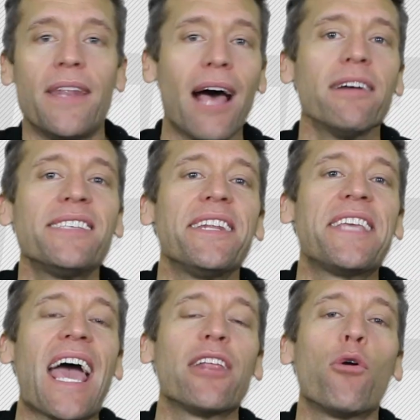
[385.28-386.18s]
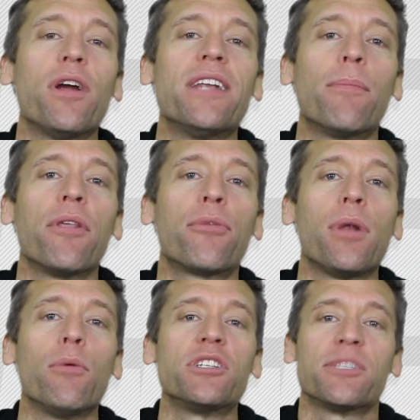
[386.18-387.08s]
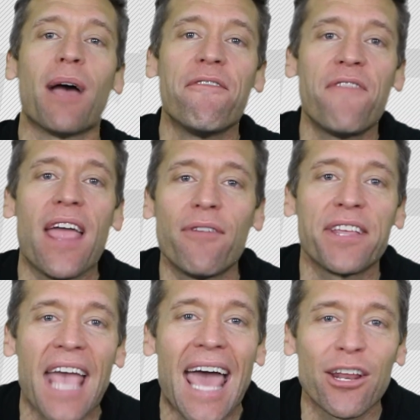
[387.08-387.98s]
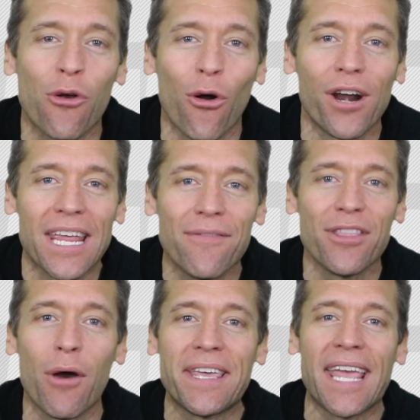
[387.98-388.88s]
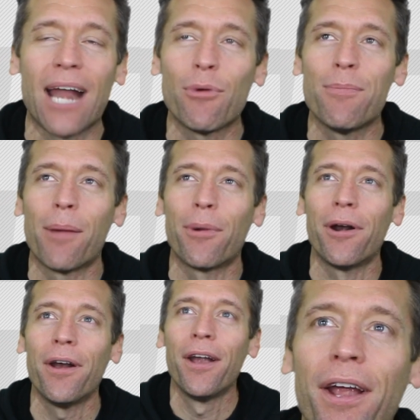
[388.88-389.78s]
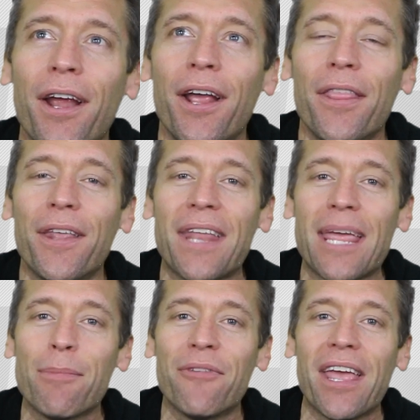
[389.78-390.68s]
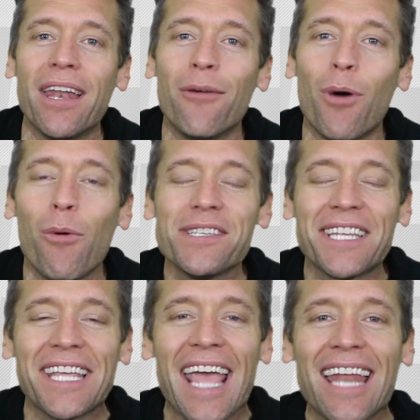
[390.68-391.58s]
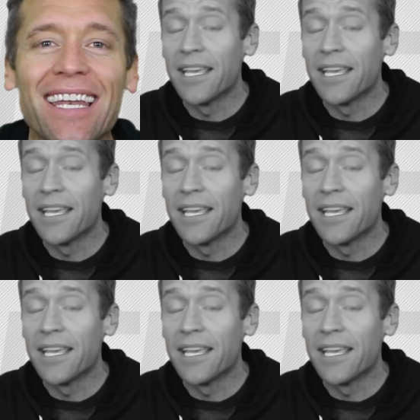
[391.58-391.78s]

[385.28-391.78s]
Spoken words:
And now let's head to category number three, which is my favorite category, even though I can't remember the name of it. What was it again?